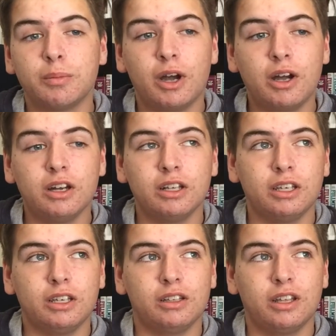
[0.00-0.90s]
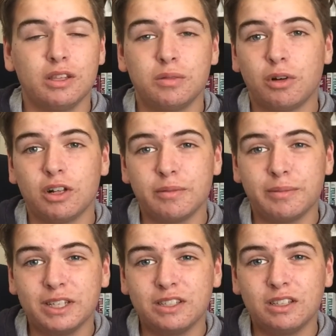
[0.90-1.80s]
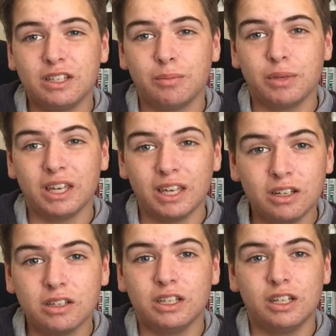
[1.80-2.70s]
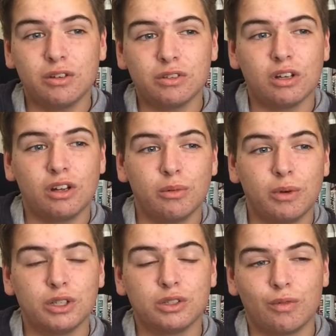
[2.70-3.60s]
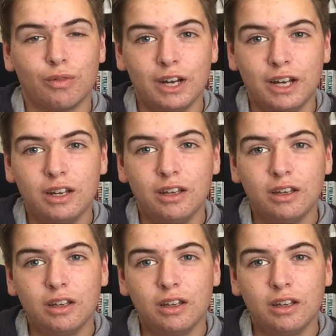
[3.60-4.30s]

Apparently, they're probably the best beginner Inio Asano works to read,